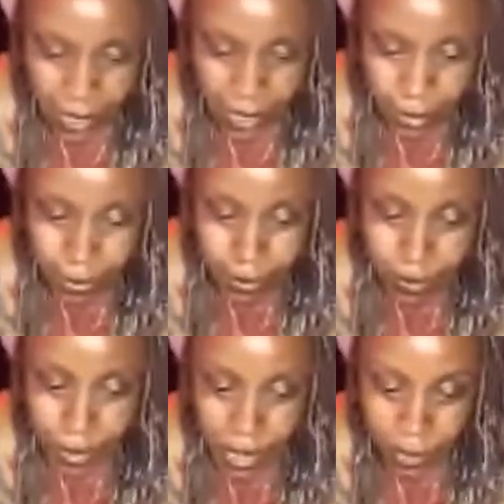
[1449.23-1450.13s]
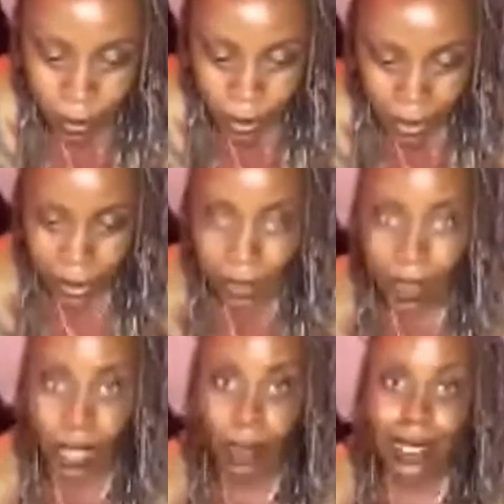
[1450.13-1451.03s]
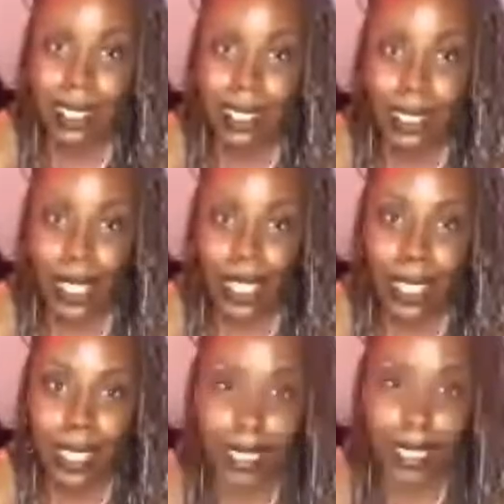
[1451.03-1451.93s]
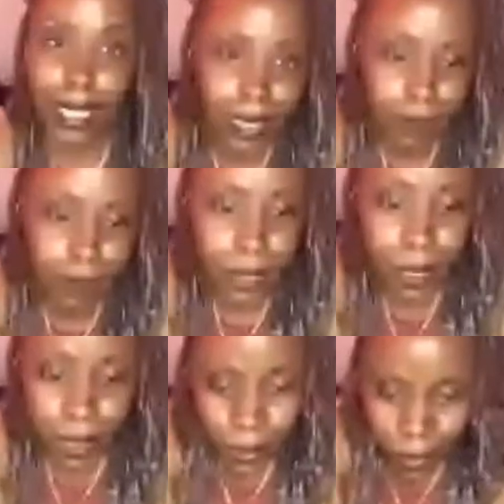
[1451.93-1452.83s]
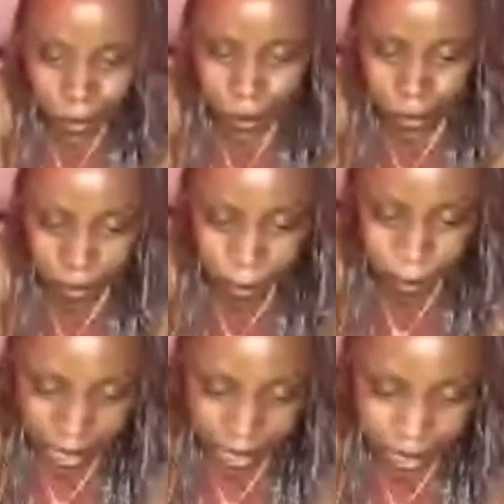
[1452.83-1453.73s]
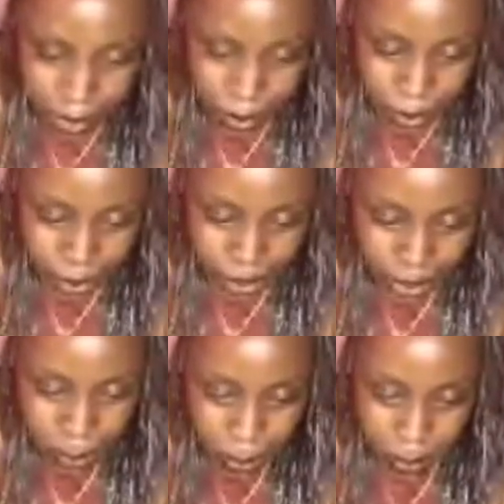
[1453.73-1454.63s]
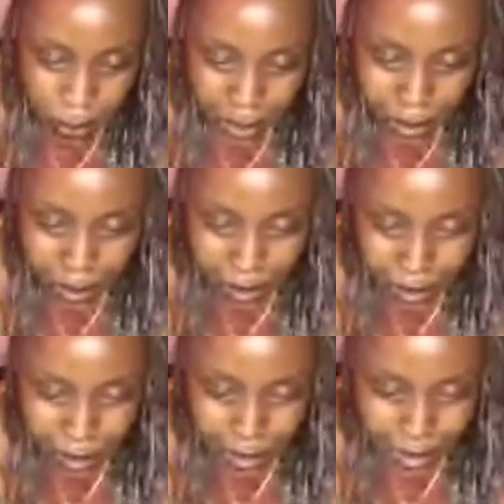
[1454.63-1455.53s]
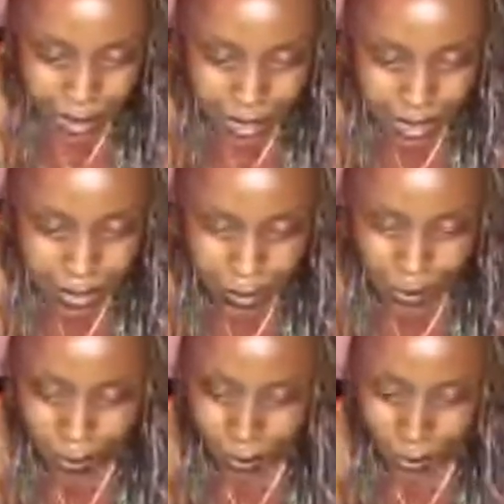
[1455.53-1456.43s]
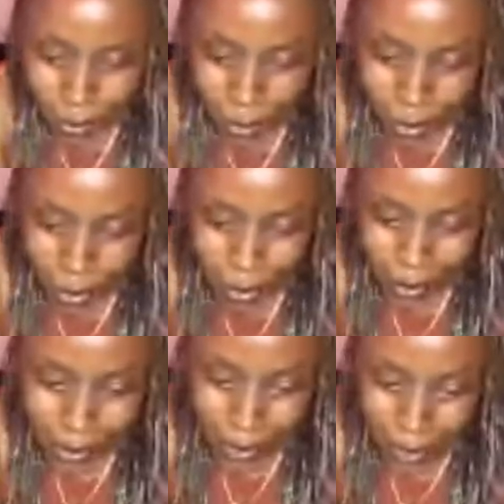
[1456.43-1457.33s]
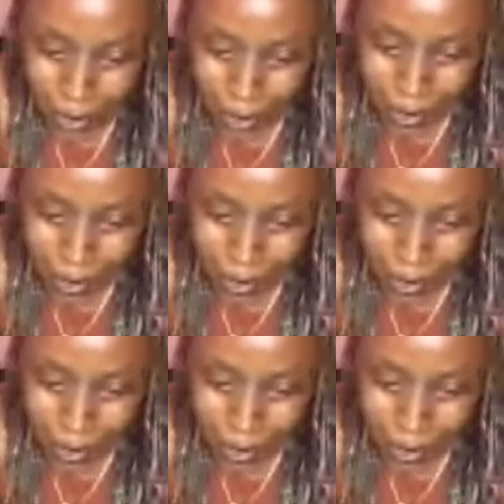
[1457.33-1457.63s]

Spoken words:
Everybody else follow my TikTok. That's where I go live for readings. Hey Zora, welcome in. How are you today?